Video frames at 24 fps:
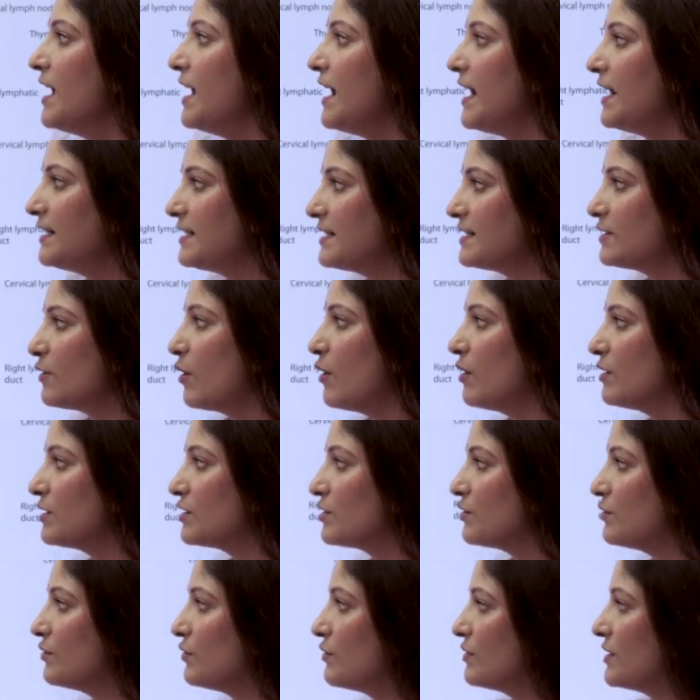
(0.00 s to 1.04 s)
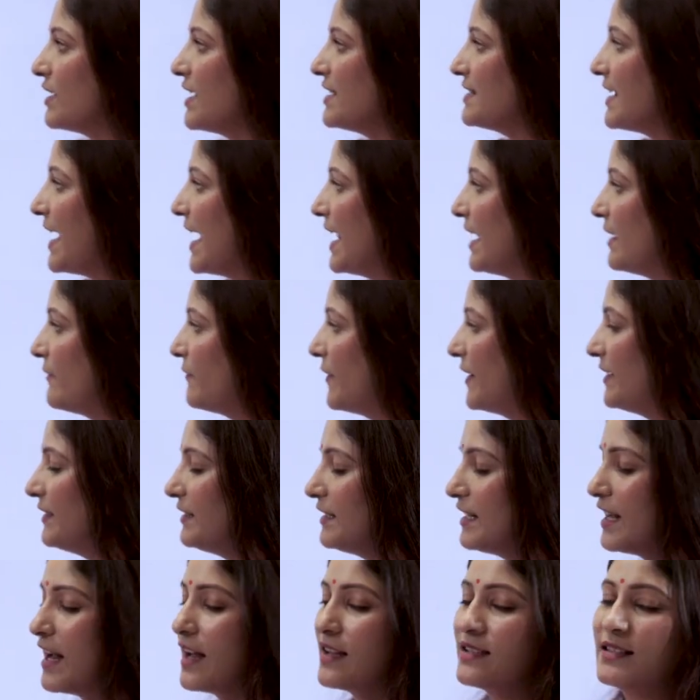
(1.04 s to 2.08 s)
It is also known as
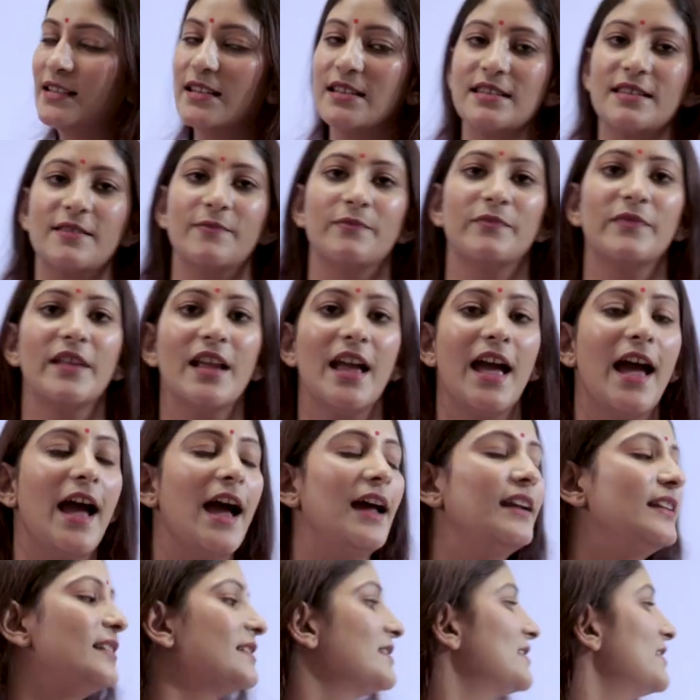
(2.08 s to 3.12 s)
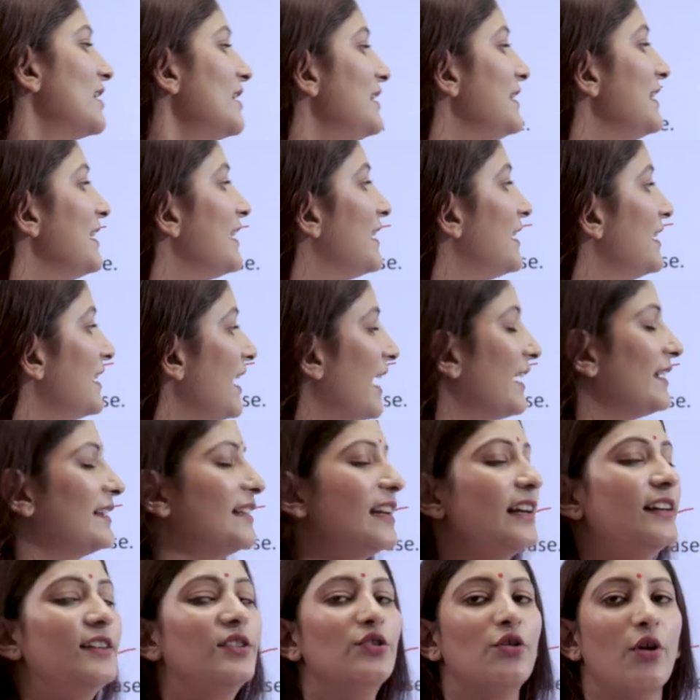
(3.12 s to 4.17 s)
elephantiasis and it's a
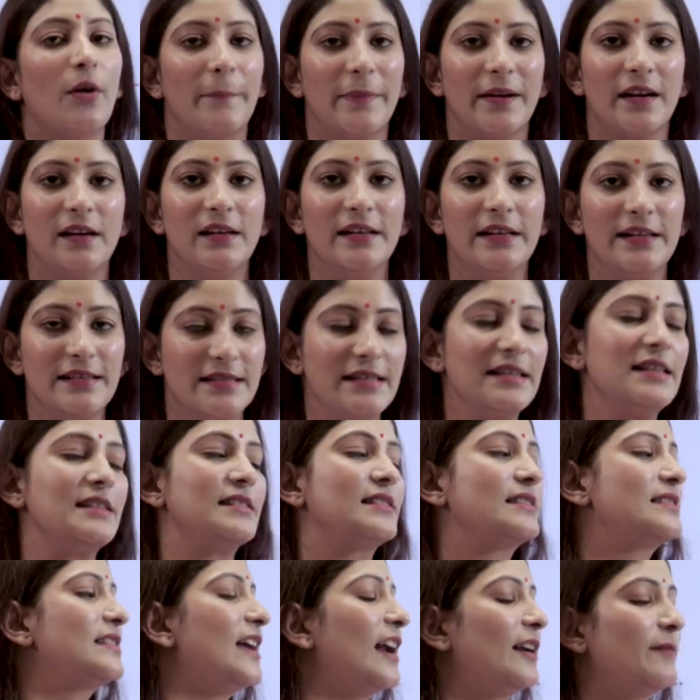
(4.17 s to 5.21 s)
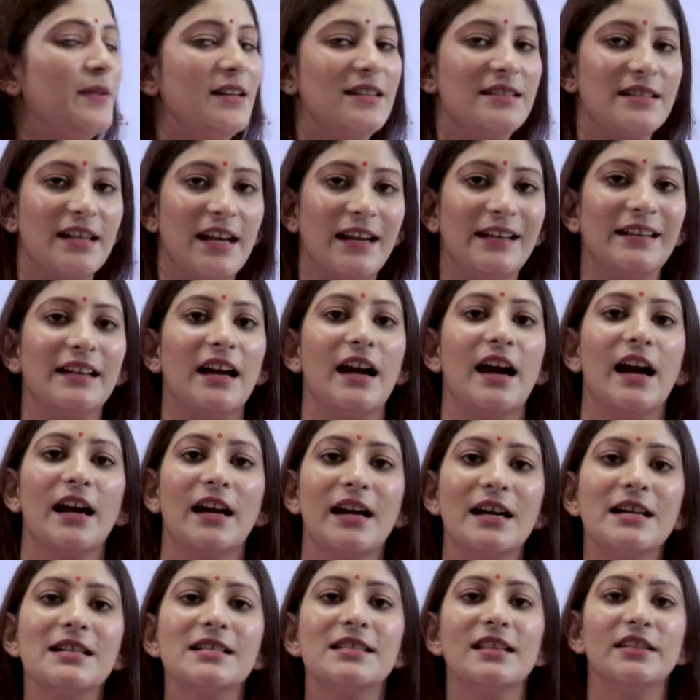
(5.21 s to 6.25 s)
neglected tropical disease. That means it
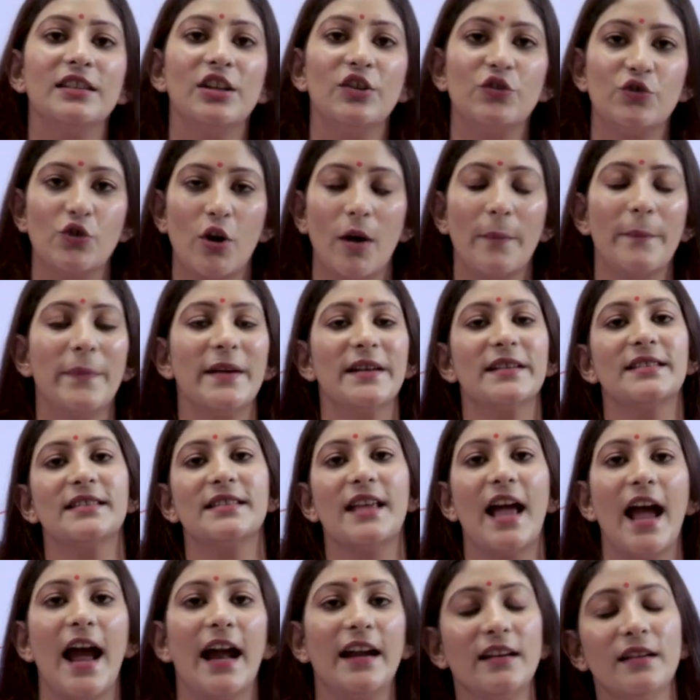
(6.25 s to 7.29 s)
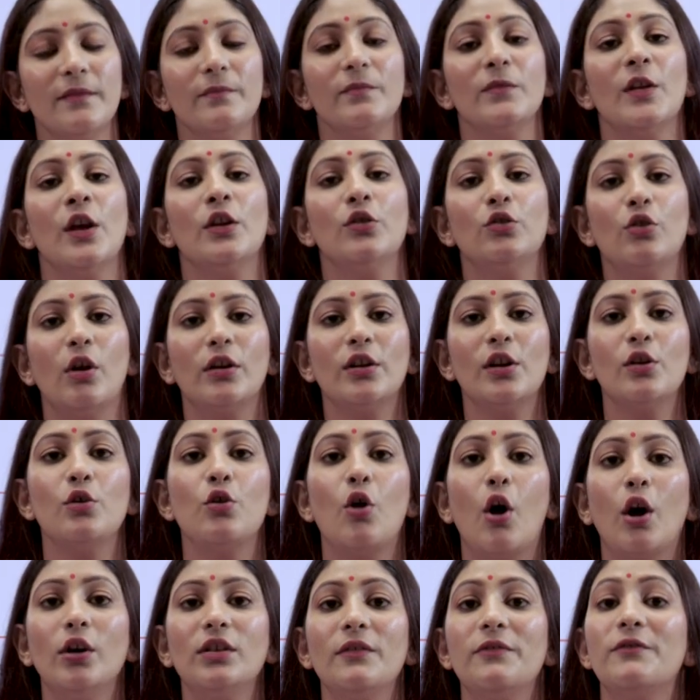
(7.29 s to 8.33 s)
occurs in the tropics and not a
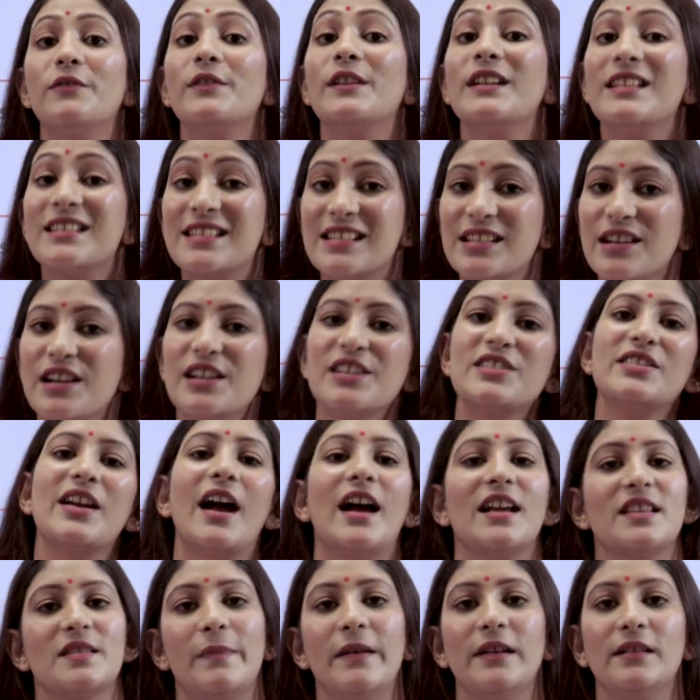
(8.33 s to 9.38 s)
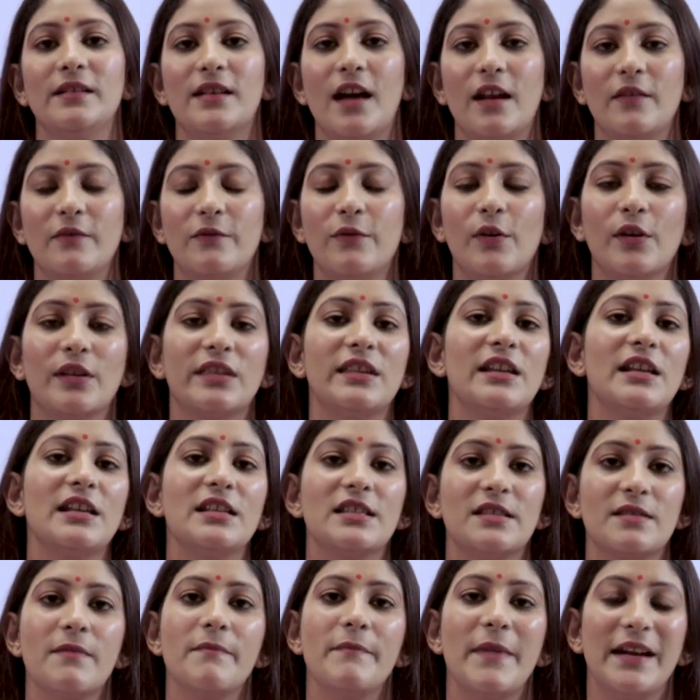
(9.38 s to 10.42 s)
lot of research has been done for
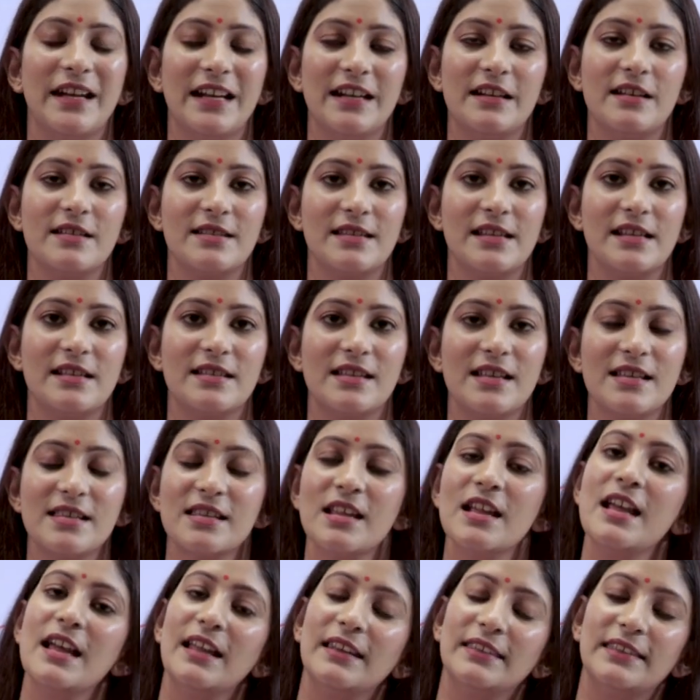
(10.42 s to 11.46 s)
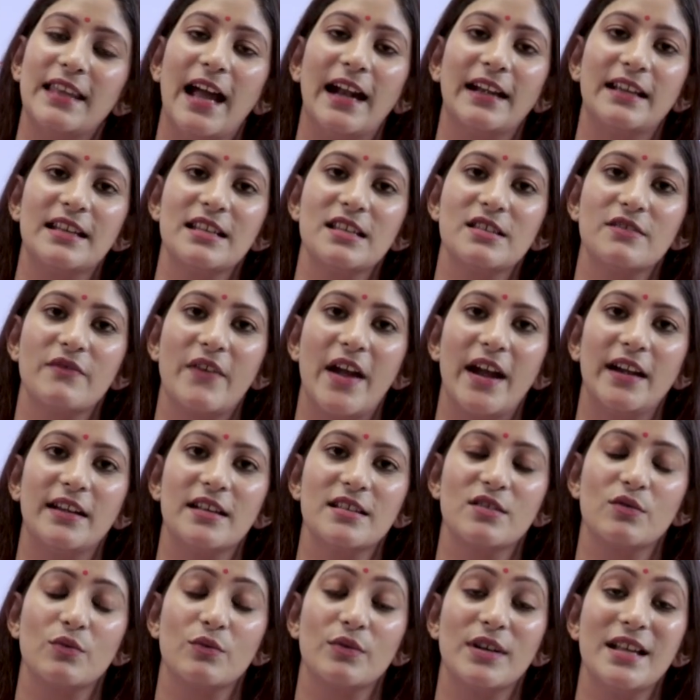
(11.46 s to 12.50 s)
these many diseases. That is why it
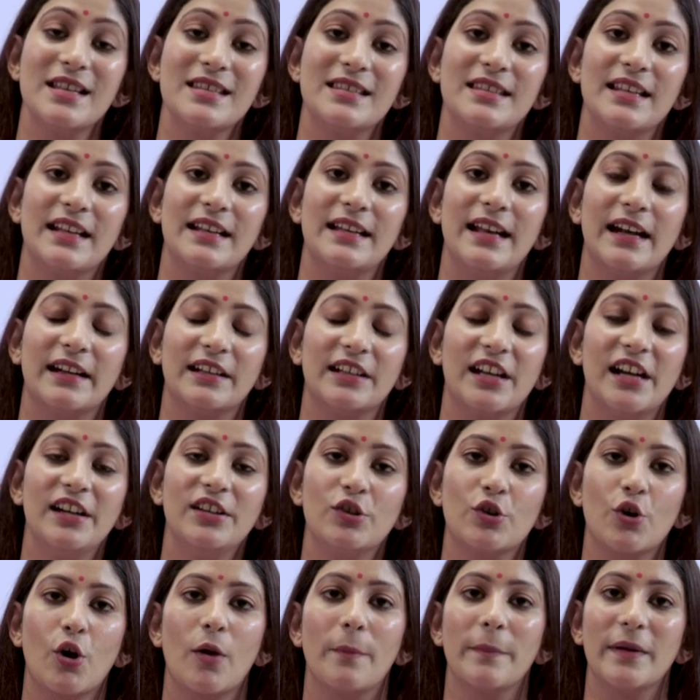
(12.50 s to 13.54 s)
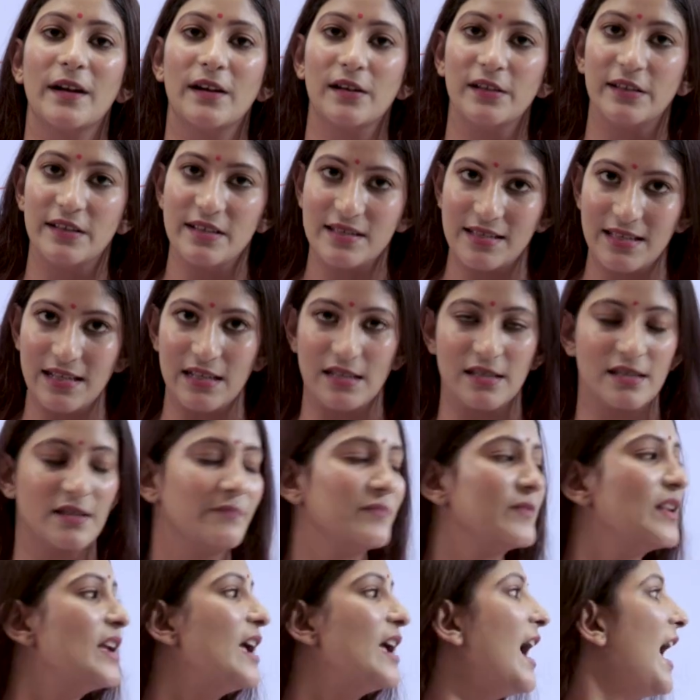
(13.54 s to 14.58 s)
is known as neglected tropical disease
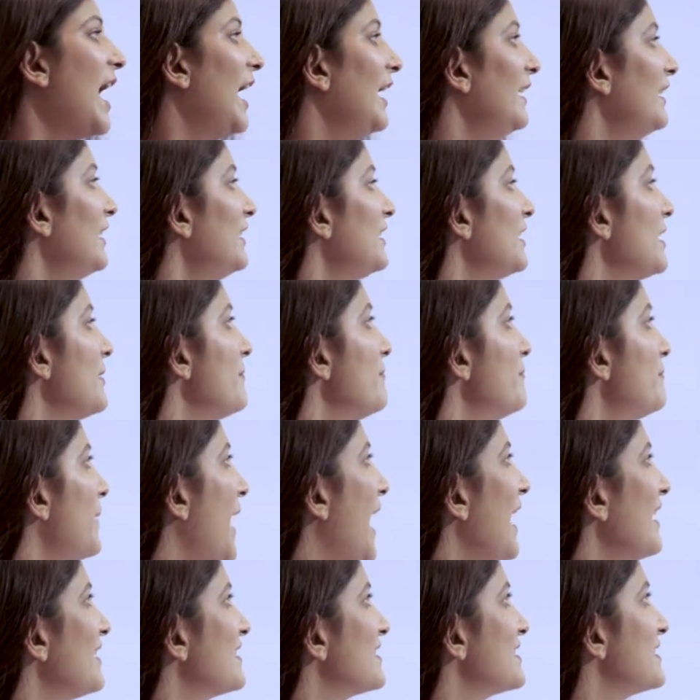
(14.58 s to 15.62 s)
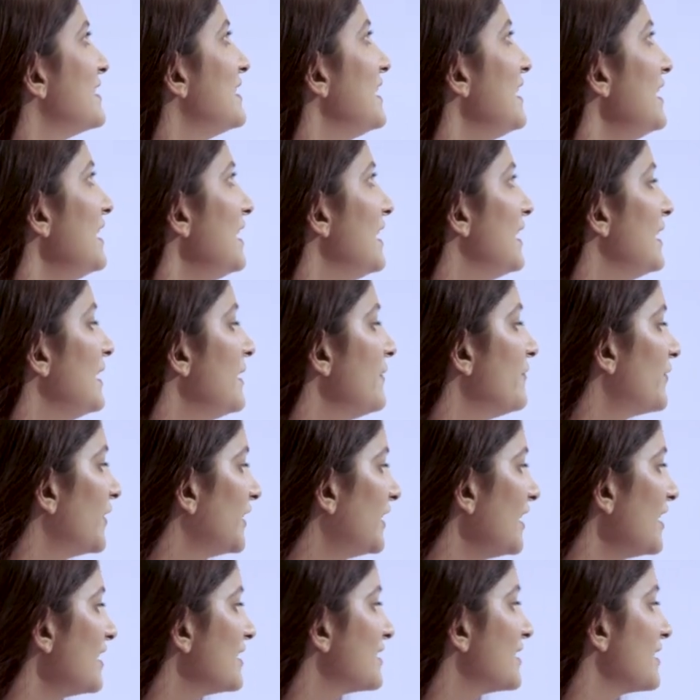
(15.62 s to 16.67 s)
and it impacts the
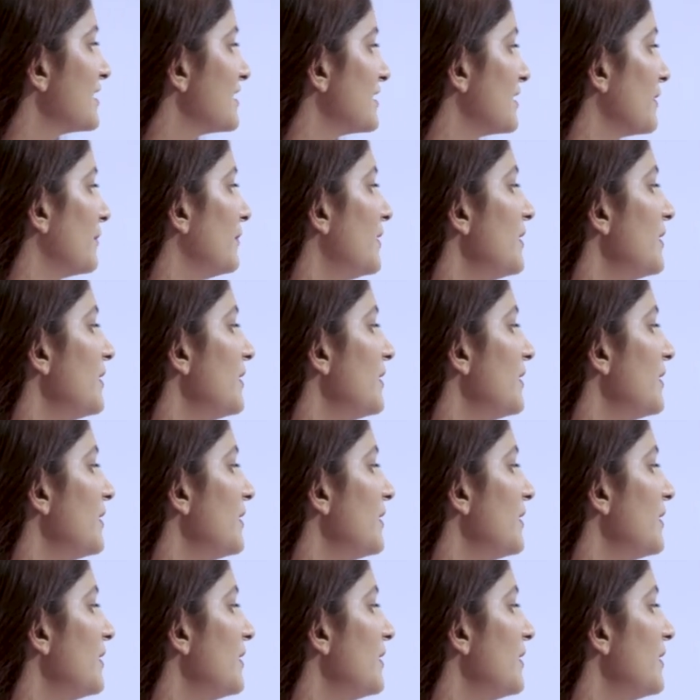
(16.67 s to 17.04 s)
lymphatic system.